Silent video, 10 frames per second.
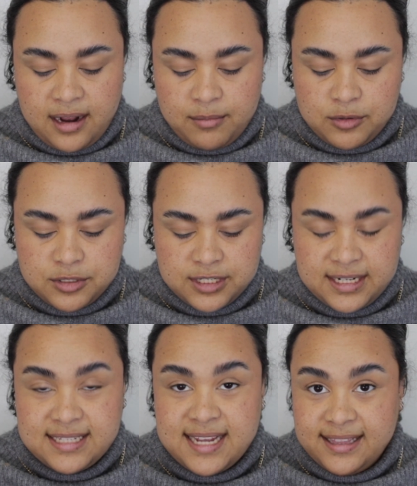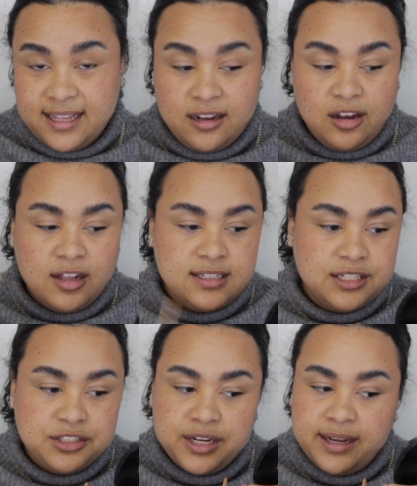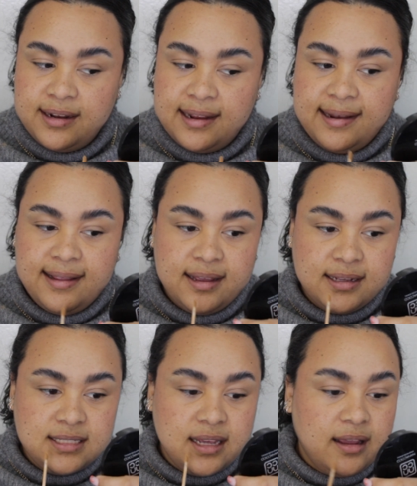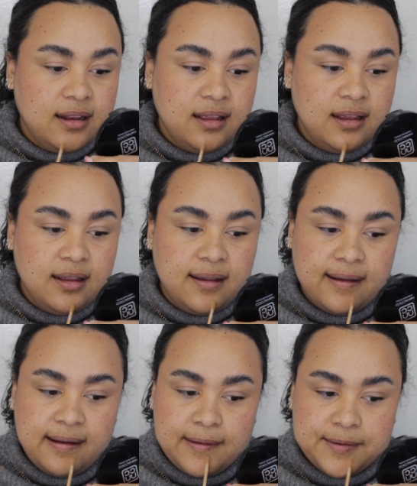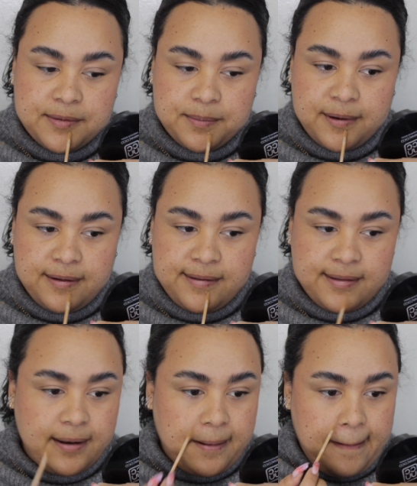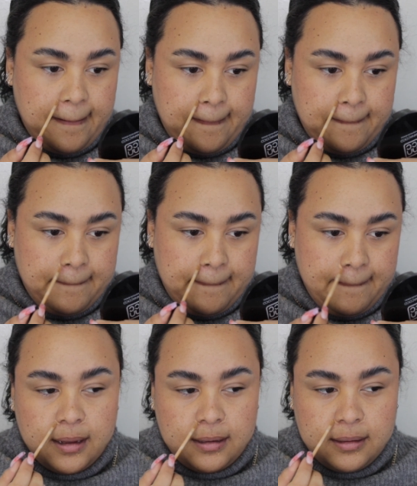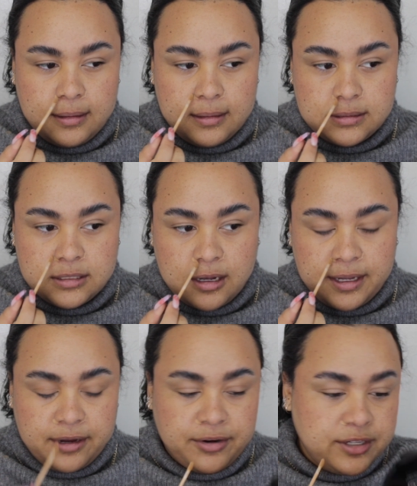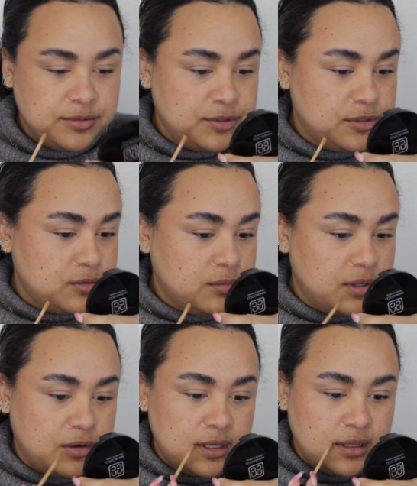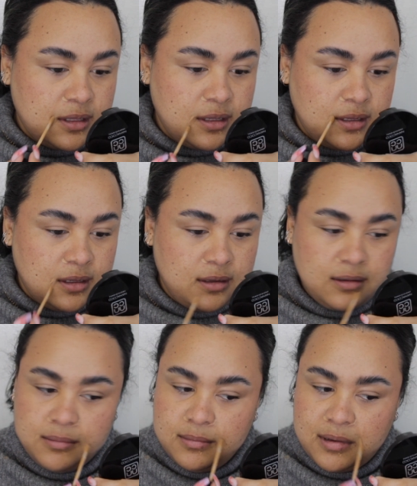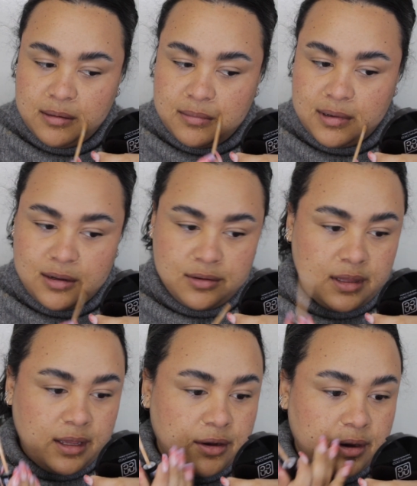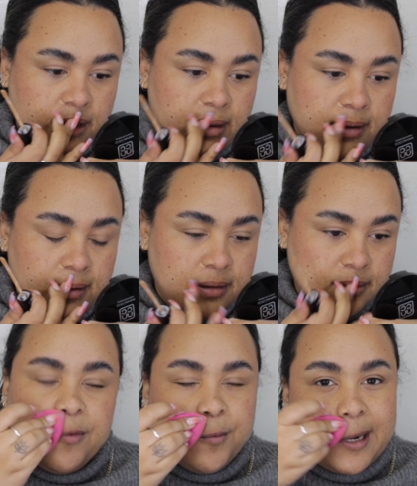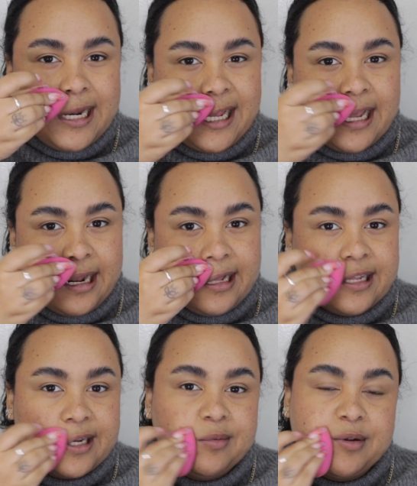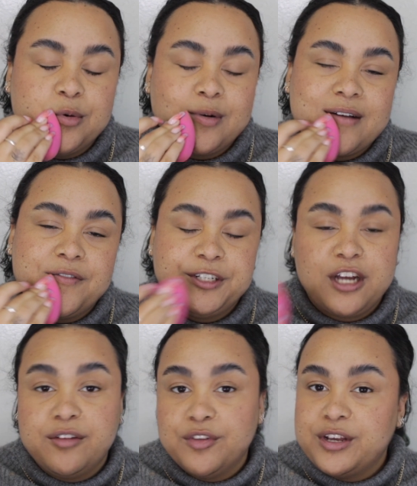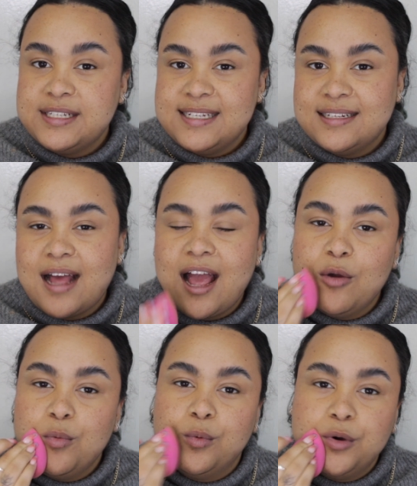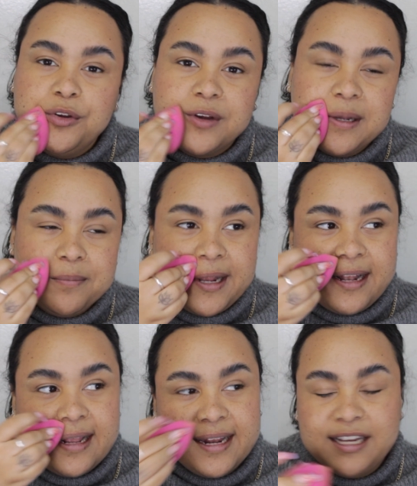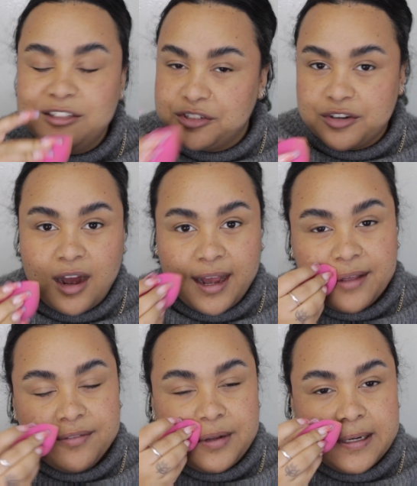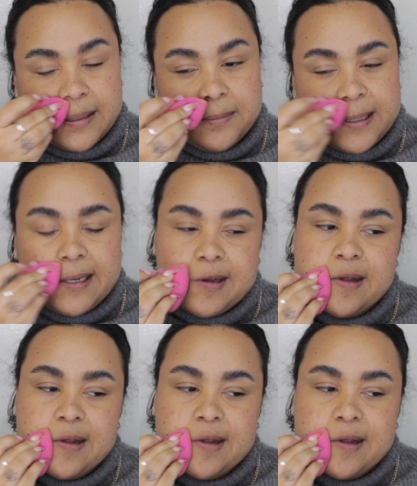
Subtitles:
I'm also gonna take that Latte shade and hit any kind of spots that I have and little dark areas, which is normally right there, my mouth area. If you want to get a little bit more coverage out of your concealer, I would recommend letting it dry for a little bit.